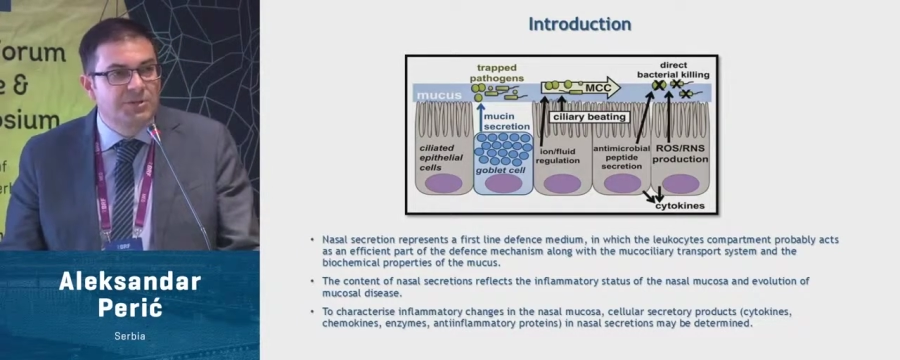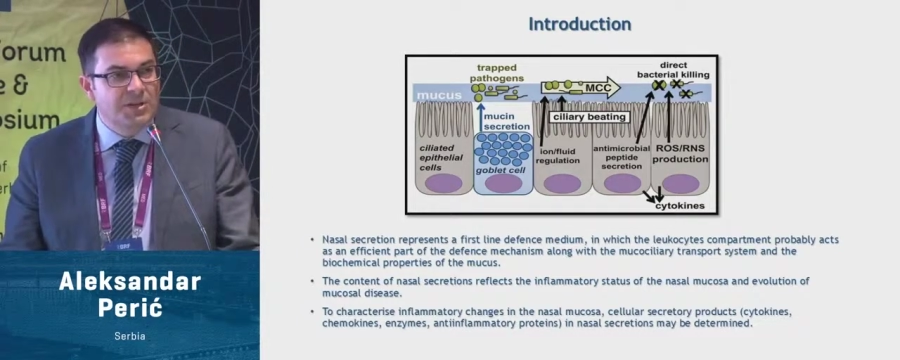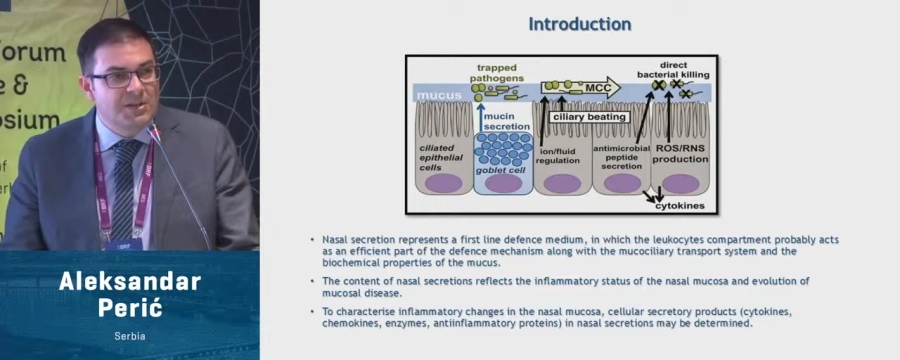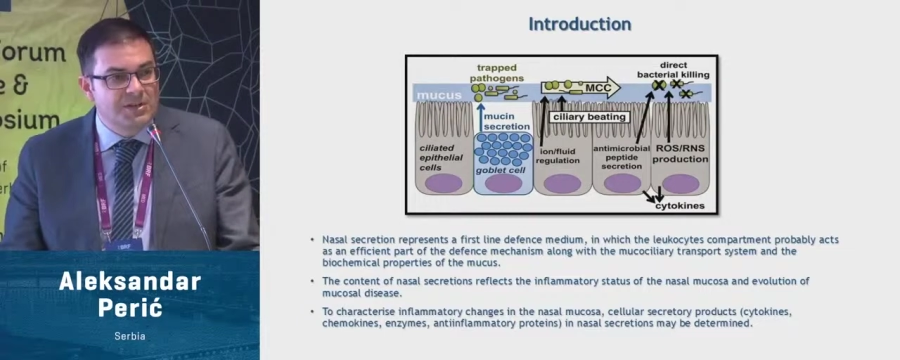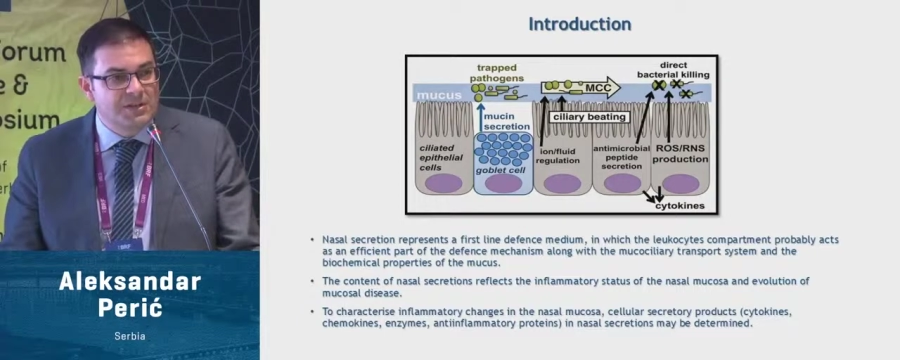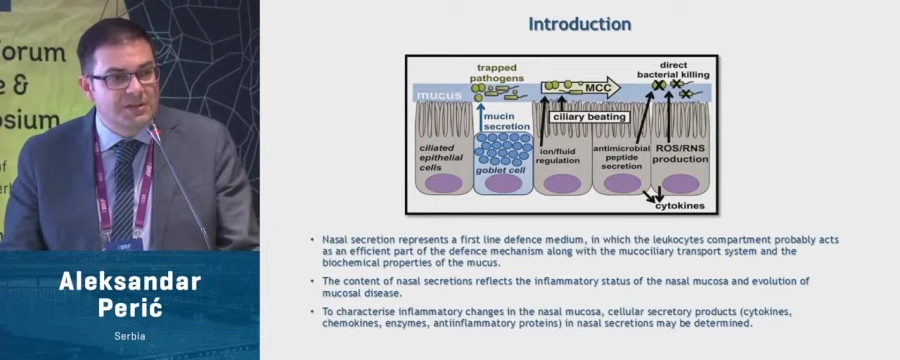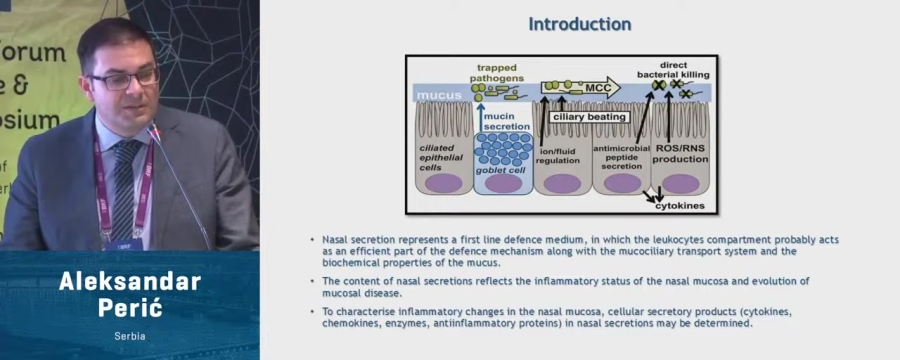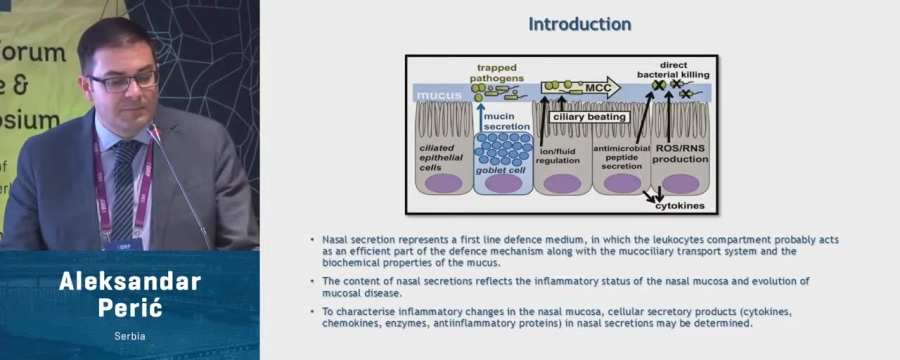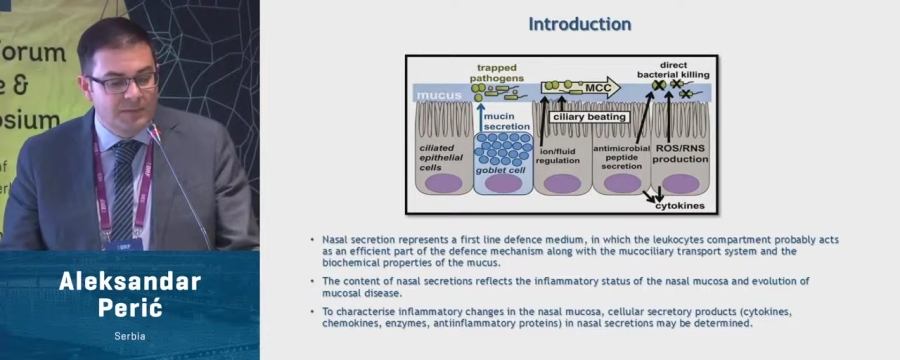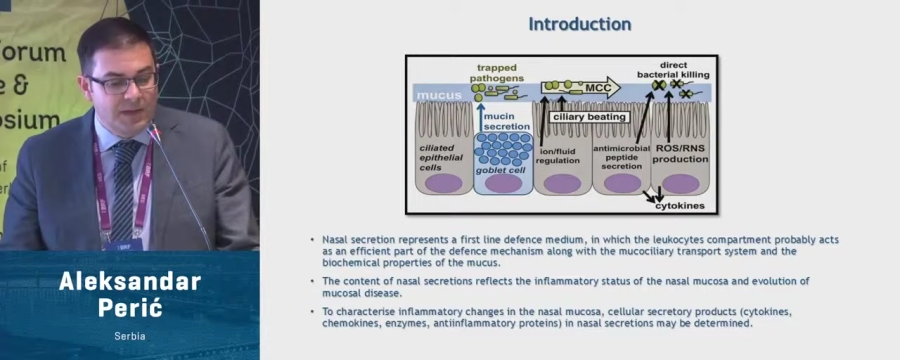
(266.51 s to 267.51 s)

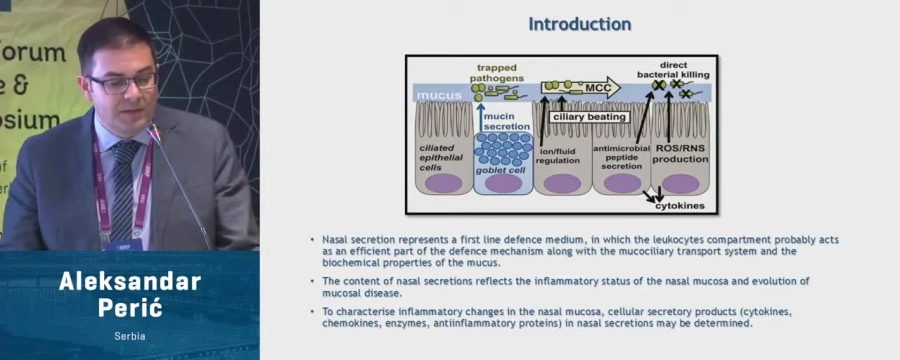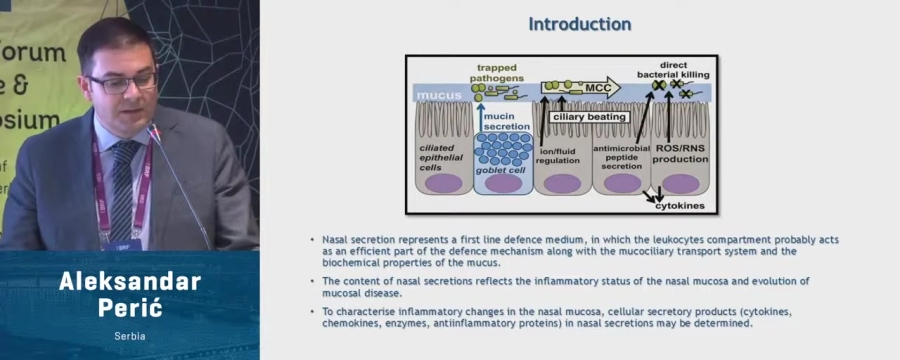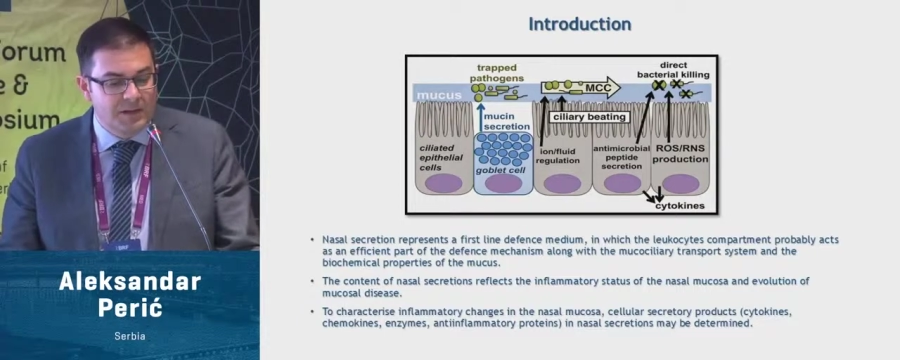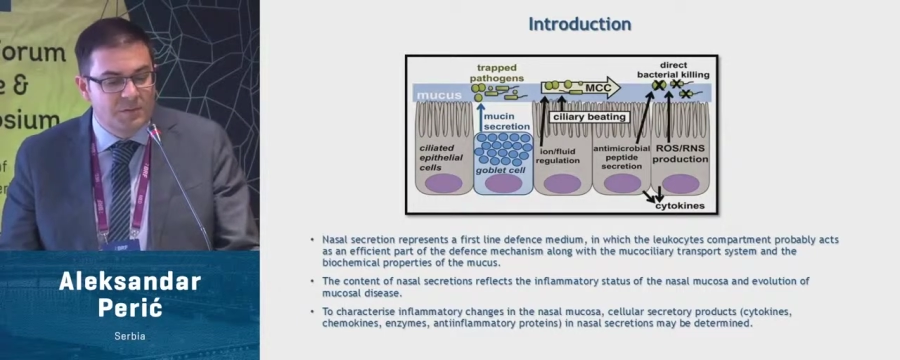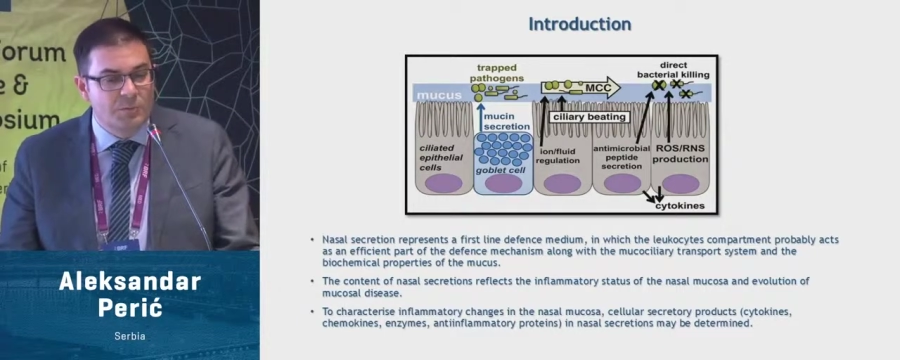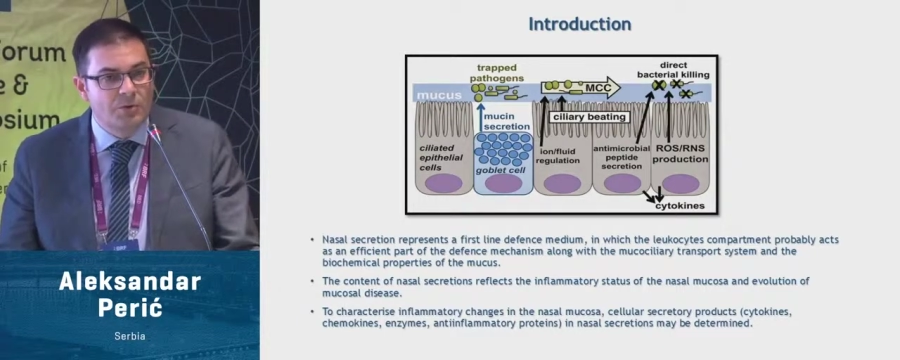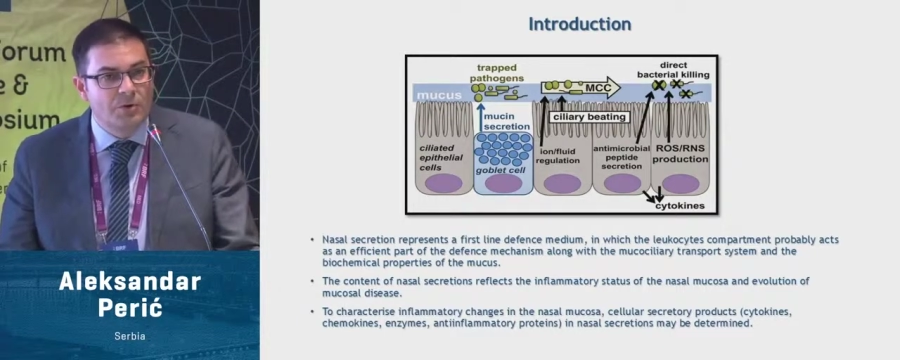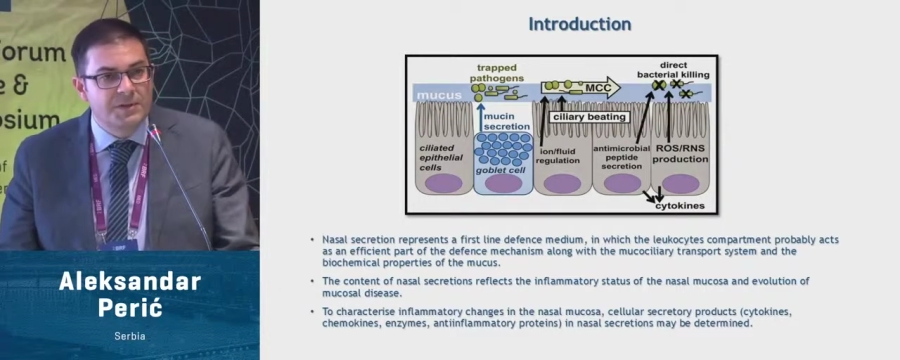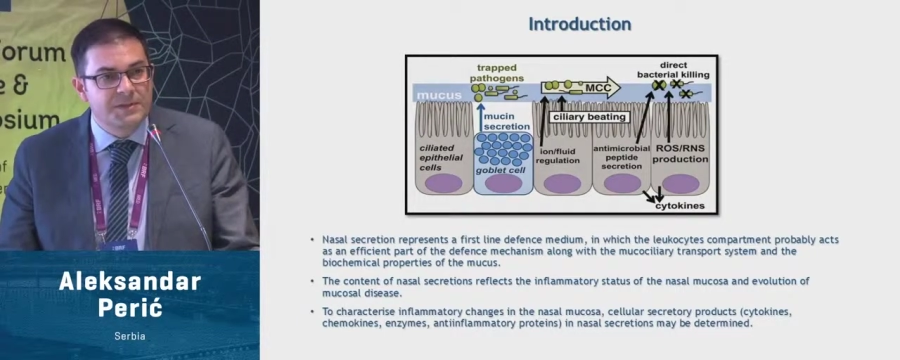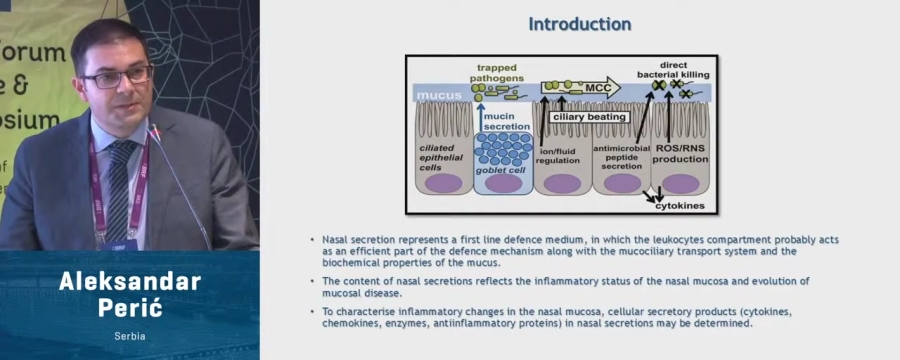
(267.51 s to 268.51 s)
changes in the nasal
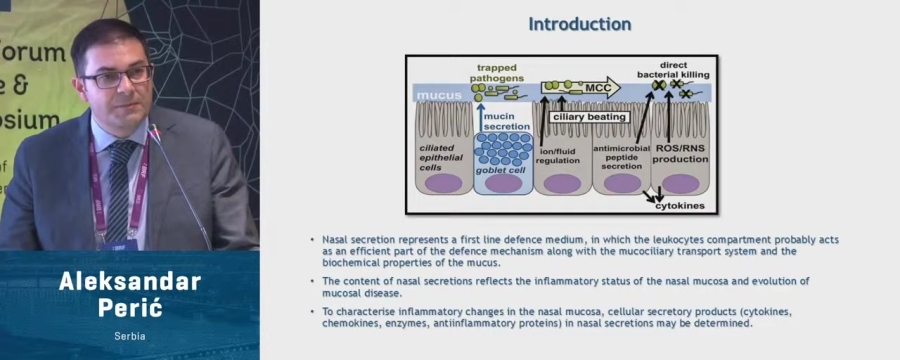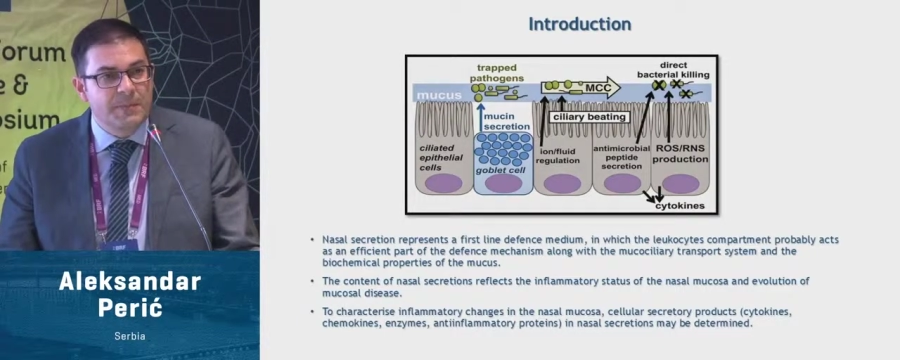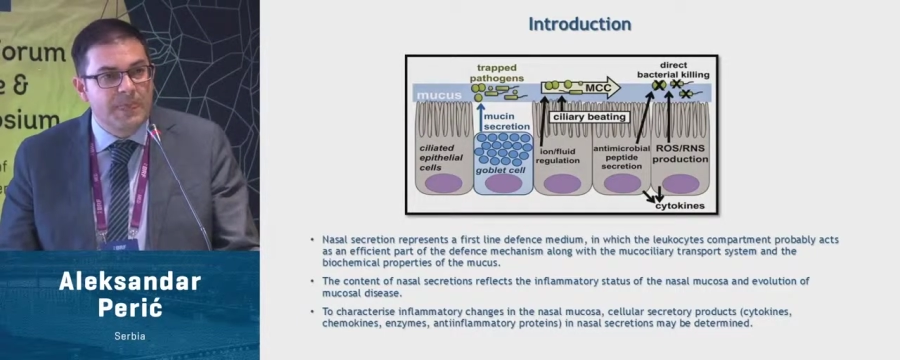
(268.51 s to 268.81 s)
mucosa,